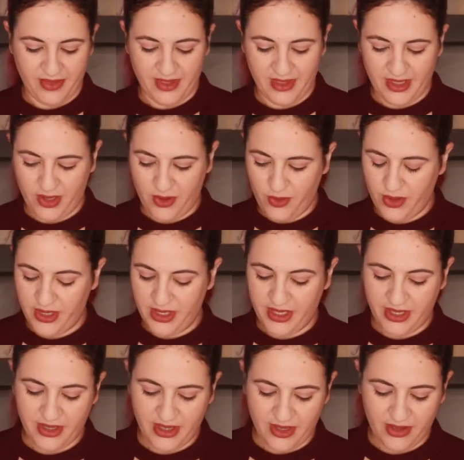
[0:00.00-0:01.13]
the quarter
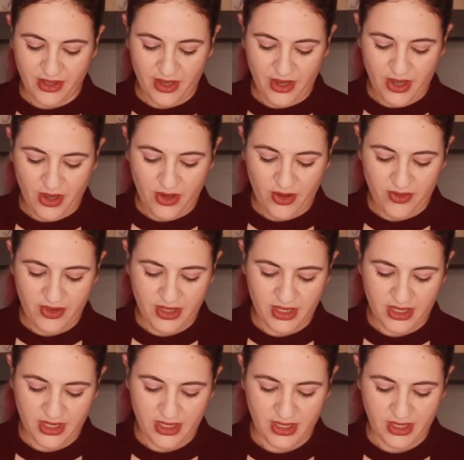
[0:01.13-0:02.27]
ground cloves.